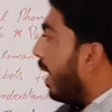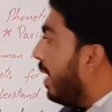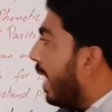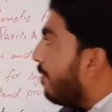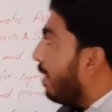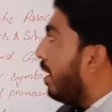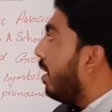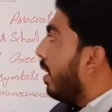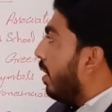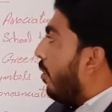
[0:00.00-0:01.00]

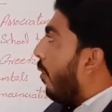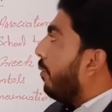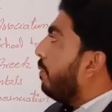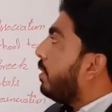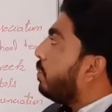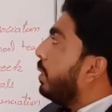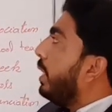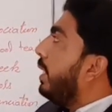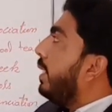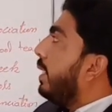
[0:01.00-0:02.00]
level on which
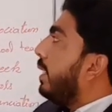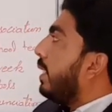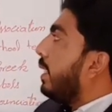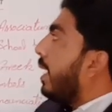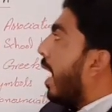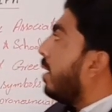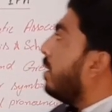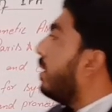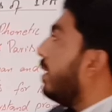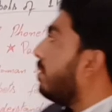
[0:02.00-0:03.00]
we
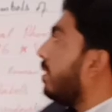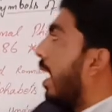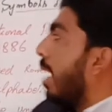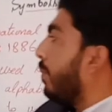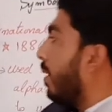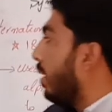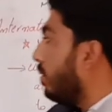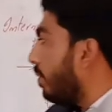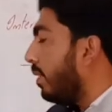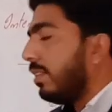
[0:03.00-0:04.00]
can describe
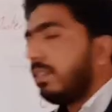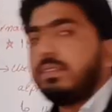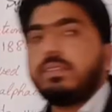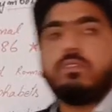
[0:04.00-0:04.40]
consonant, that is the